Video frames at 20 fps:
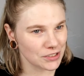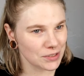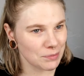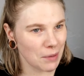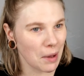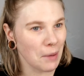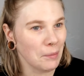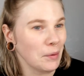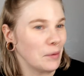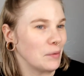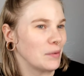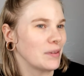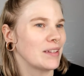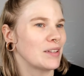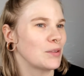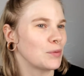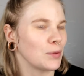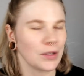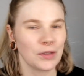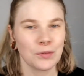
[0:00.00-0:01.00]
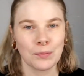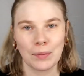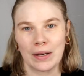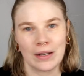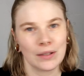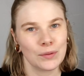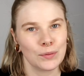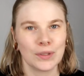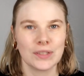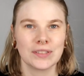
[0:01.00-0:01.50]
remember when it was, but
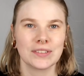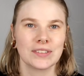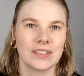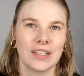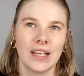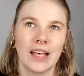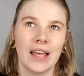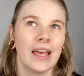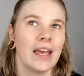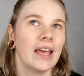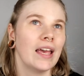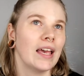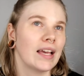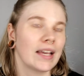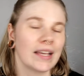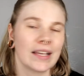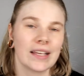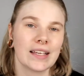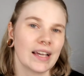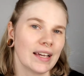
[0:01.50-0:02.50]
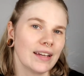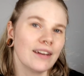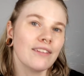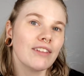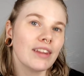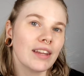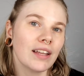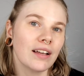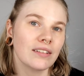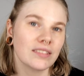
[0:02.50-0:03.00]
it was kind of a
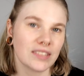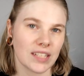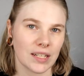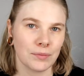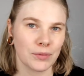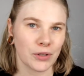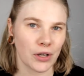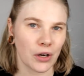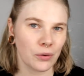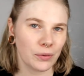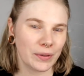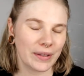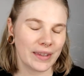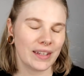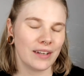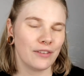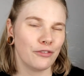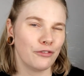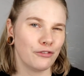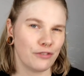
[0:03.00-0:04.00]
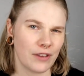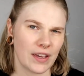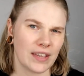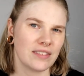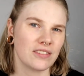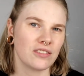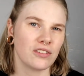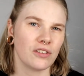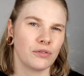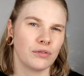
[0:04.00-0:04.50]
long time ago. We did a
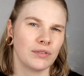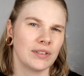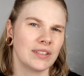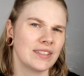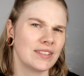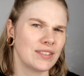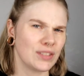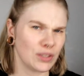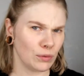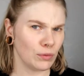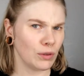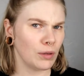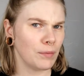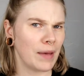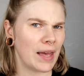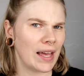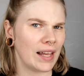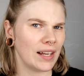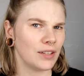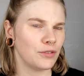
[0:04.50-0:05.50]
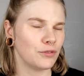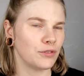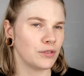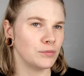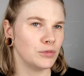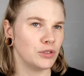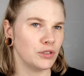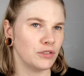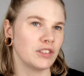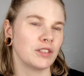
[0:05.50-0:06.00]
face-off with Zulu palette
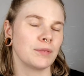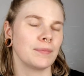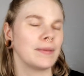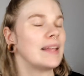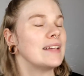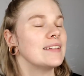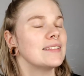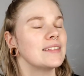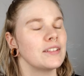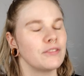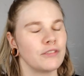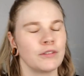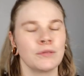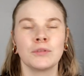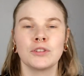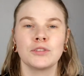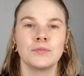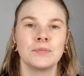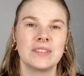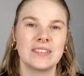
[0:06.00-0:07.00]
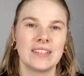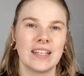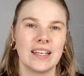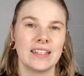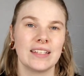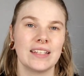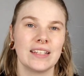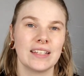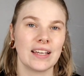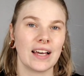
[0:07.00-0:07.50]
from Juvia's Place, if I'm not
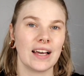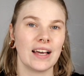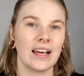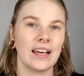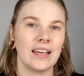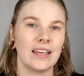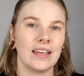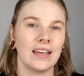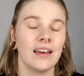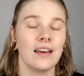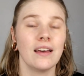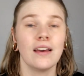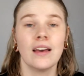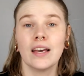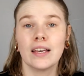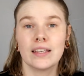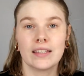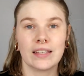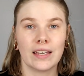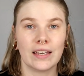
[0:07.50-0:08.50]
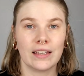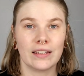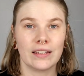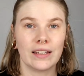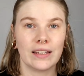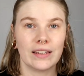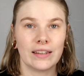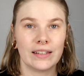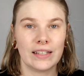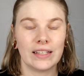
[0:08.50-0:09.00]
mistaken. I can
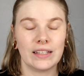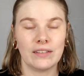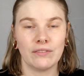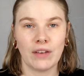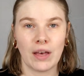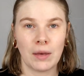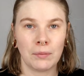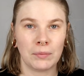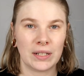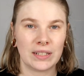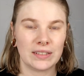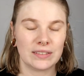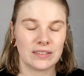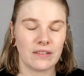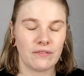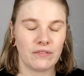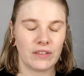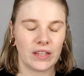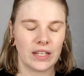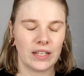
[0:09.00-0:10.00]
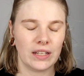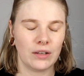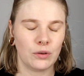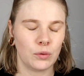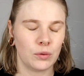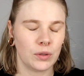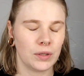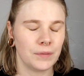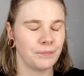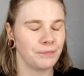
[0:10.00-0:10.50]
leave Emelie's
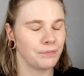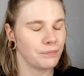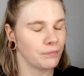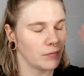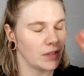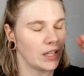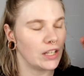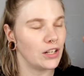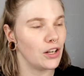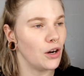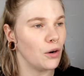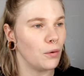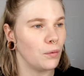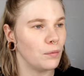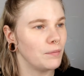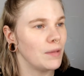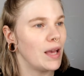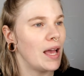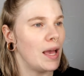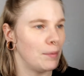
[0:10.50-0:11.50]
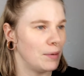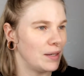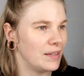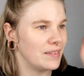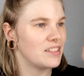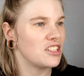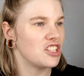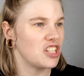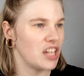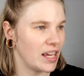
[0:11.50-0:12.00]
video, no,
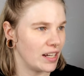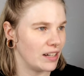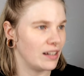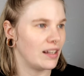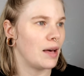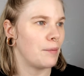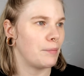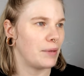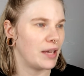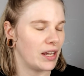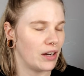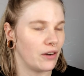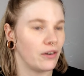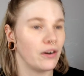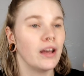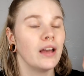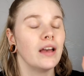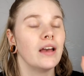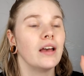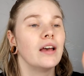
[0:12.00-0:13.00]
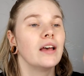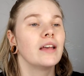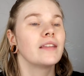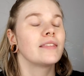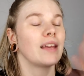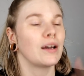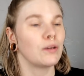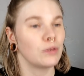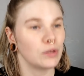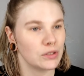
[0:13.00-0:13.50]
Emelie's channel up here,
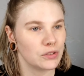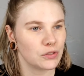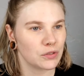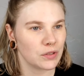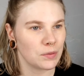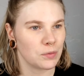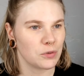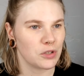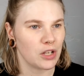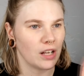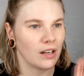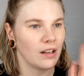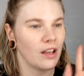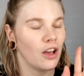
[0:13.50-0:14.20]
down in the description,